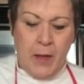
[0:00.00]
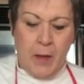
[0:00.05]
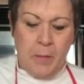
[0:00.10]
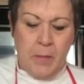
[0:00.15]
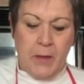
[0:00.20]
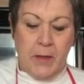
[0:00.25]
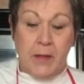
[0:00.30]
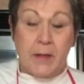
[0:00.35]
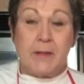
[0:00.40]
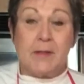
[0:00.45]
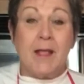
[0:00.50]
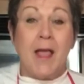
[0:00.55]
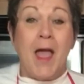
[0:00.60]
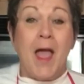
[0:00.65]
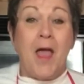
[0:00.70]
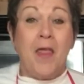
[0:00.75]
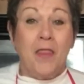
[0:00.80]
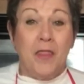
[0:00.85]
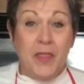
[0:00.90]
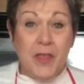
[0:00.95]
because
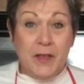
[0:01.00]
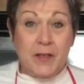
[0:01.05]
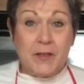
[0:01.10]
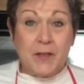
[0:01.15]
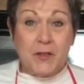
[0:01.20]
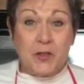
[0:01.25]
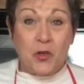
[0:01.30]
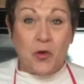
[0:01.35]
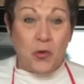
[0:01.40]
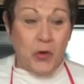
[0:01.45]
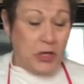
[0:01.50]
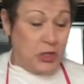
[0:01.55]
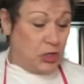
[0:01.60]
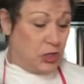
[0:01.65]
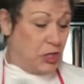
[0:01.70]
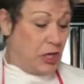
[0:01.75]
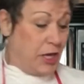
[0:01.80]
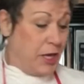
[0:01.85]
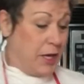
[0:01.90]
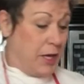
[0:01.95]
this is a
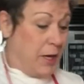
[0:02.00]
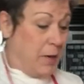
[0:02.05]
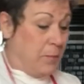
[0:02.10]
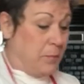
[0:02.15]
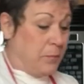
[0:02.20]
Grinch teeny.